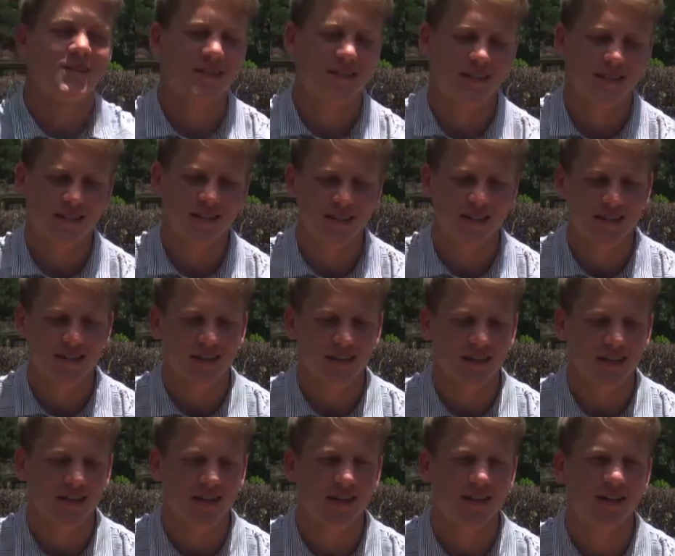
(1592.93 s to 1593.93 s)

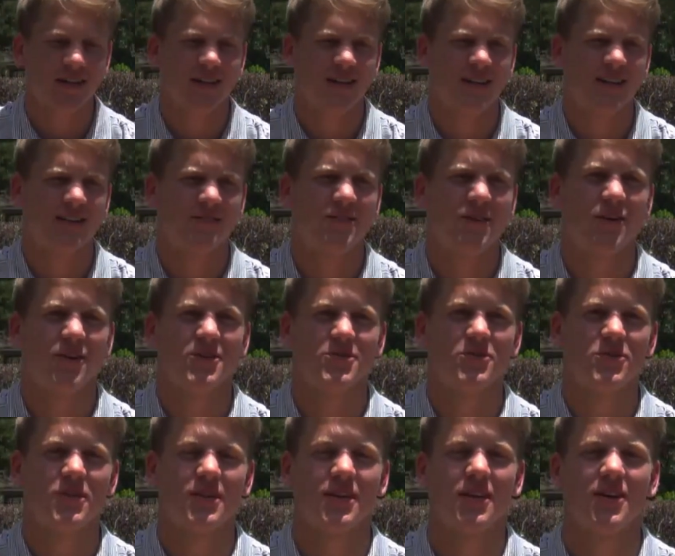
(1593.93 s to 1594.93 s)
I've always
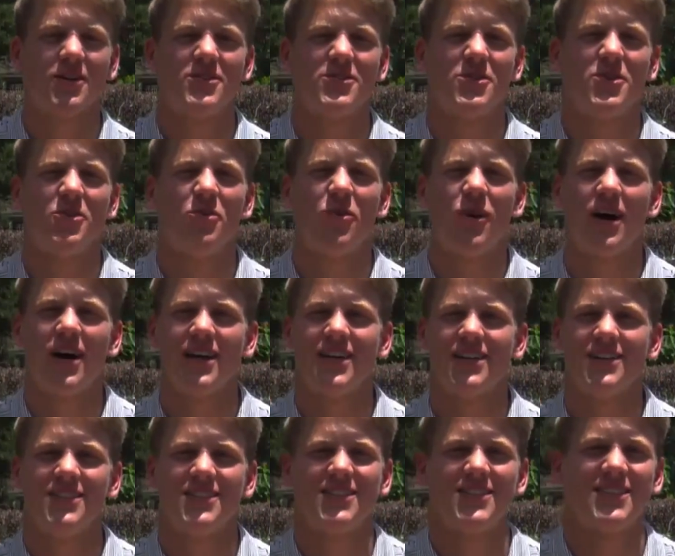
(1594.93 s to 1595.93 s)
wanted to go to
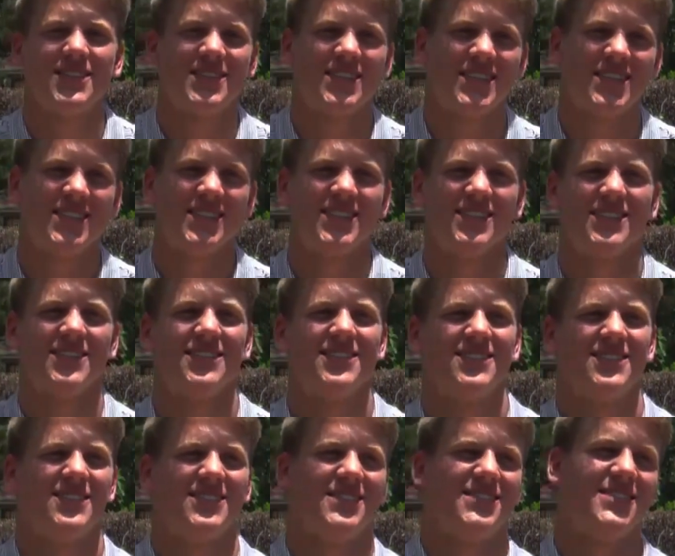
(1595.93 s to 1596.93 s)
Hawaii just to see,
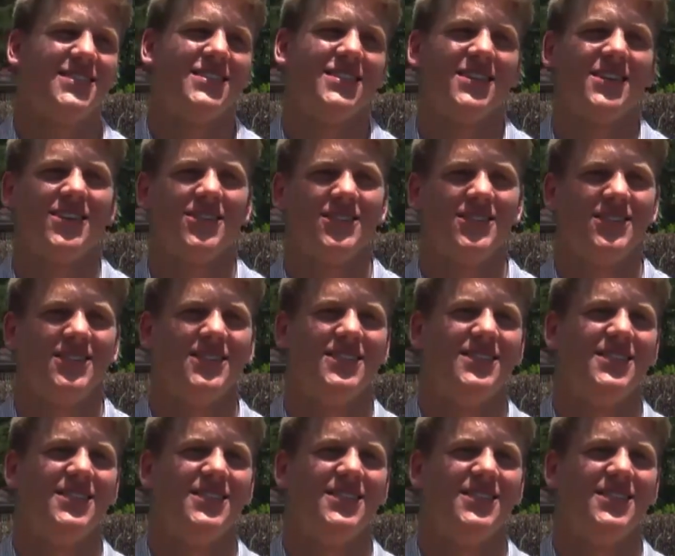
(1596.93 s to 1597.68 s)
the